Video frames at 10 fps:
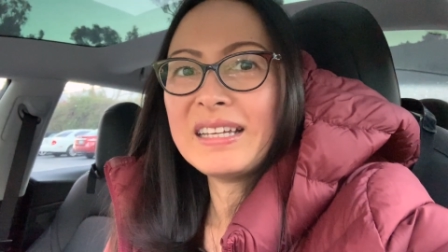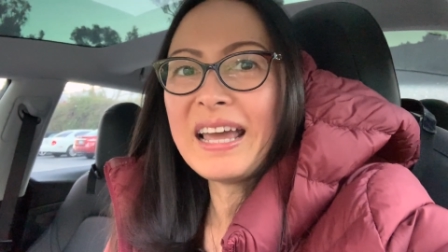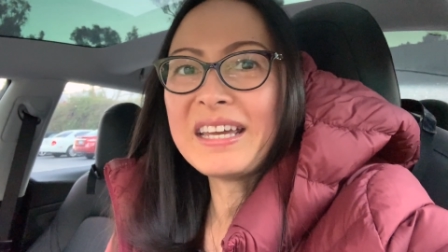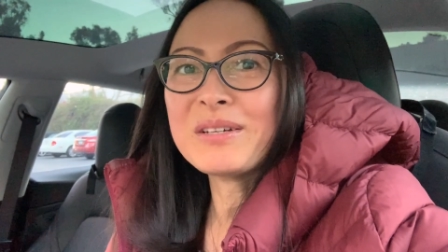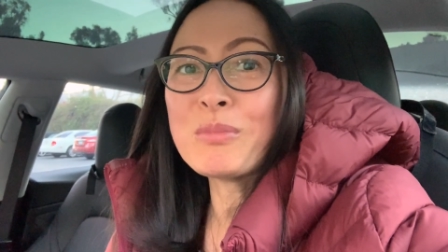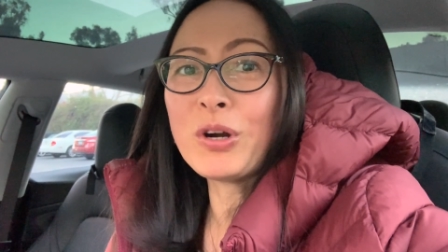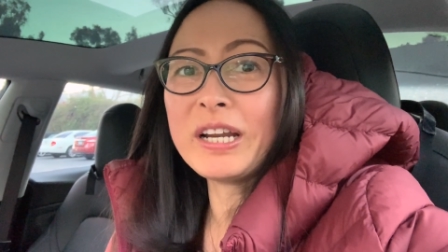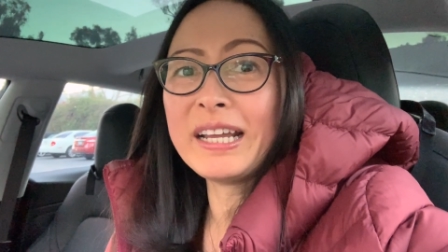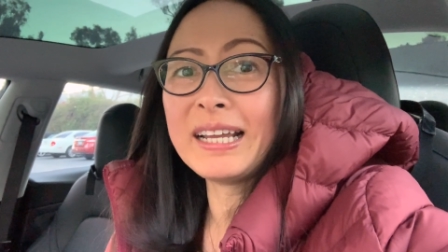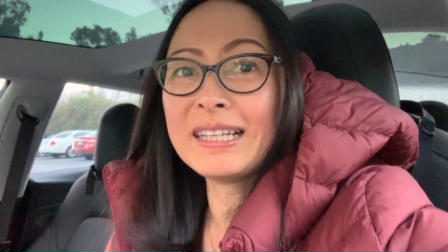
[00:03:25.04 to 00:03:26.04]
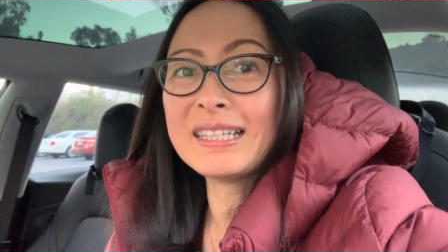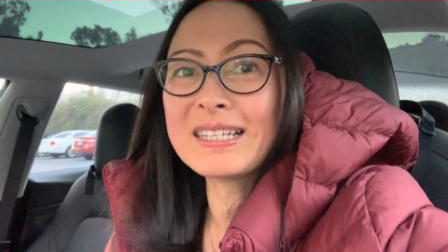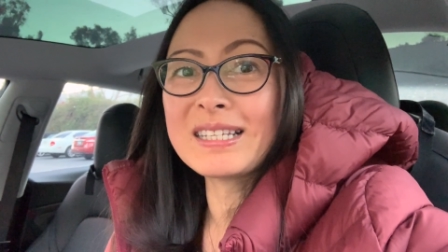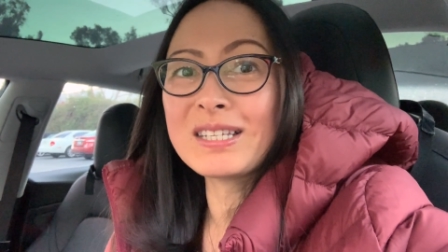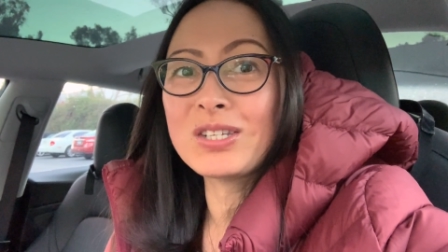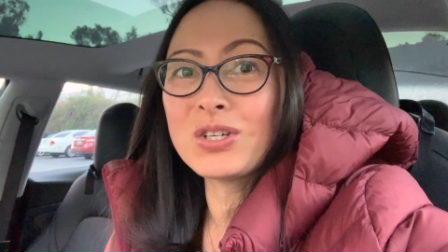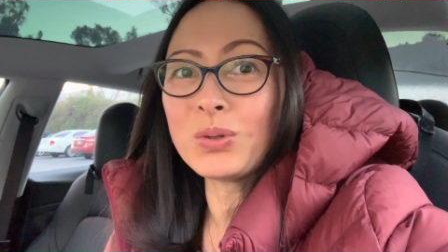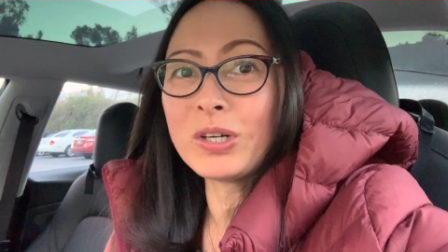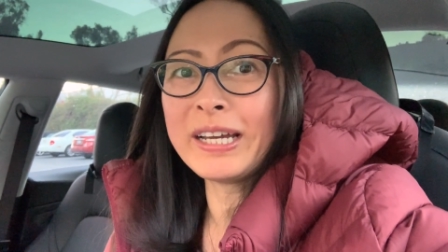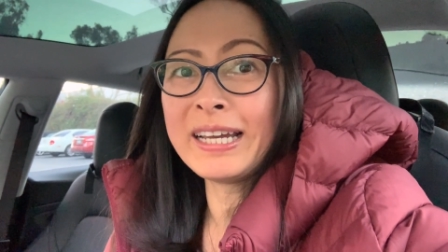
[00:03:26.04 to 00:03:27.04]
Hey, good morning. This is
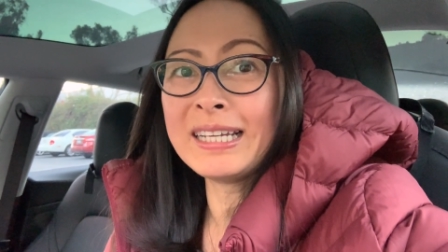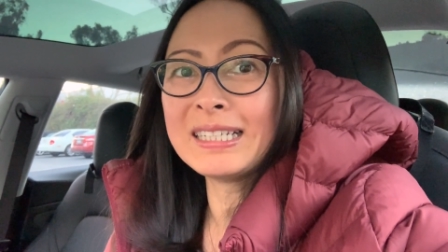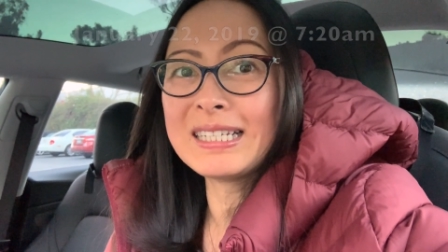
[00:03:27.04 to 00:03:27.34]
Joy.